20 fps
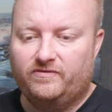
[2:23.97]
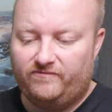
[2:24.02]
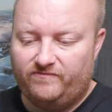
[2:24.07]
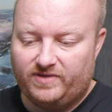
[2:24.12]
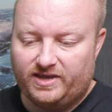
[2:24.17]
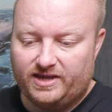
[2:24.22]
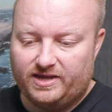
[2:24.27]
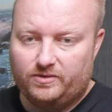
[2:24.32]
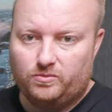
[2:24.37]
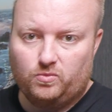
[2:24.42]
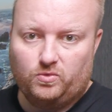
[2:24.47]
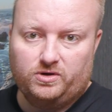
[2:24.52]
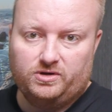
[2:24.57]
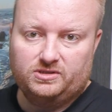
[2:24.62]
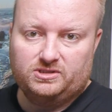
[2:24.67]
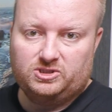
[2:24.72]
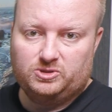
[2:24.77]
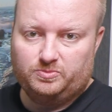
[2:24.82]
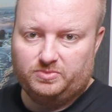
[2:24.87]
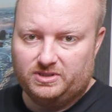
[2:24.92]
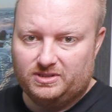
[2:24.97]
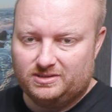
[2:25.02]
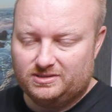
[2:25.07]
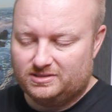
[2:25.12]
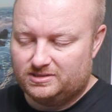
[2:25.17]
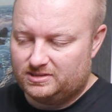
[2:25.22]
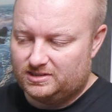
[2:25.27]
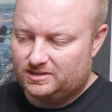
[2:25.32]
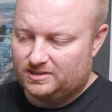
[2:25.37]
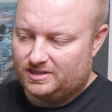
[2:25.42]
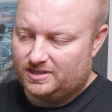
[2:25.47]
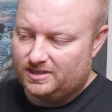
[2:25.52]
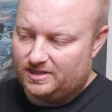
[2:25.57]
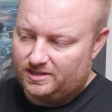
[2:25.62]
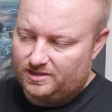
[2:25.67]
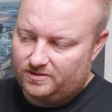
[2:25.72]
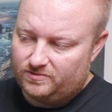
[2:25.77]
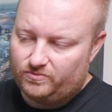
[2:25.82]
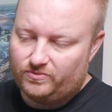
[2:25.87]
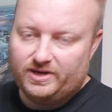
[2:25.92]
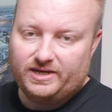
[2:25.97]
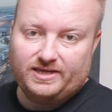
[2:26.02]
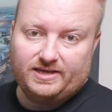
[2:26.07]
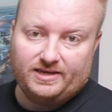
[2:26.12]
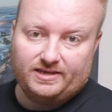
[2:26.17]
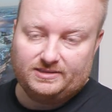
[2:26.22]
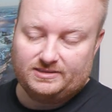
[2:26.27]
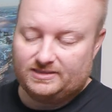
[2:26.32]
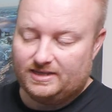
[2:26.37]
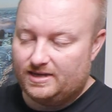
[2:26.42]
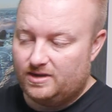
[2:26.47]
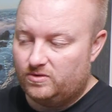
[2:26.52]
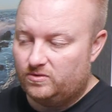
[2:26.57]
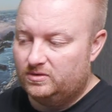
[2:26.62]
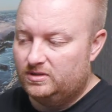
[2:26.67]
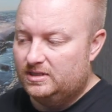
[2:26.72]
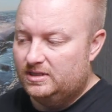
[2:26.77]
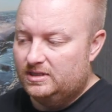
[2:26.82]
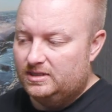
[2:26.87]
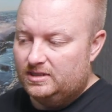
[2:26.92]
fan where it spins and kind of radiates out,